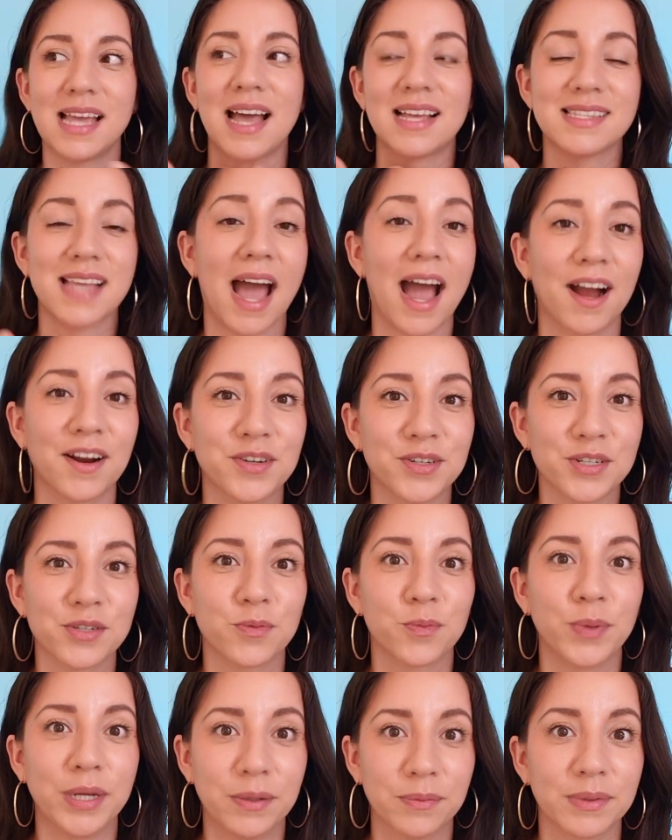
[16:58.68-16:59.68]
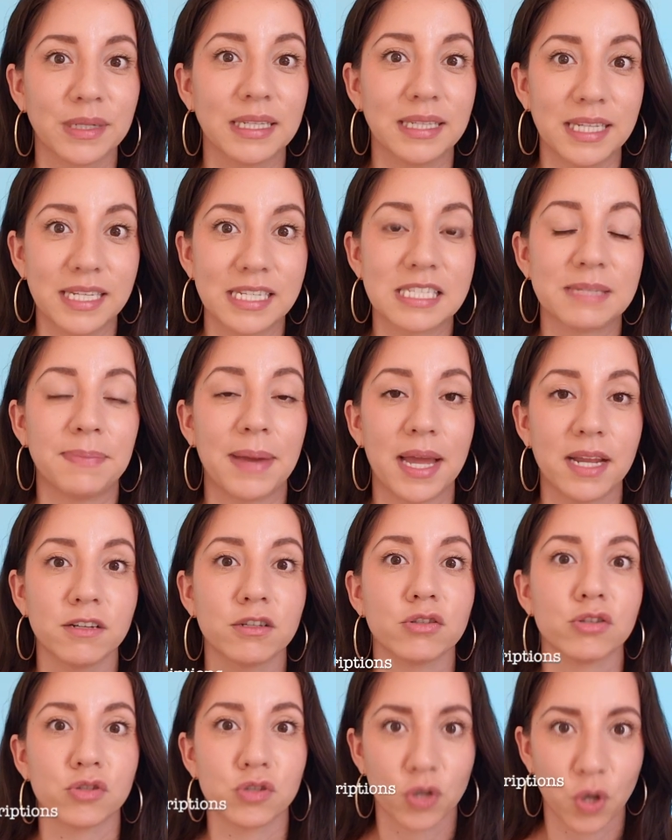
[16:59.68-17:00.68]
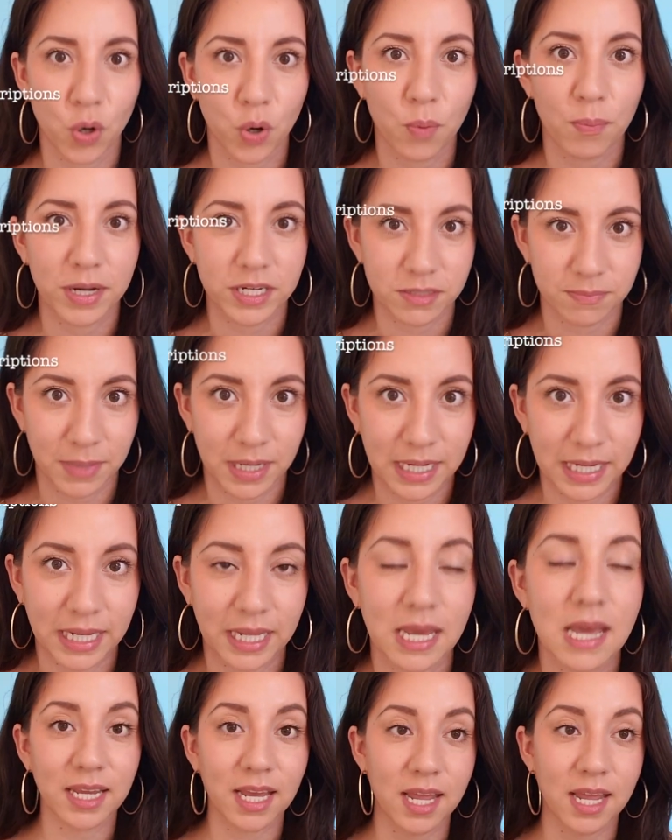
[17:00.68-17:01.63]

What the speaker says: As actors, we really spend so much money.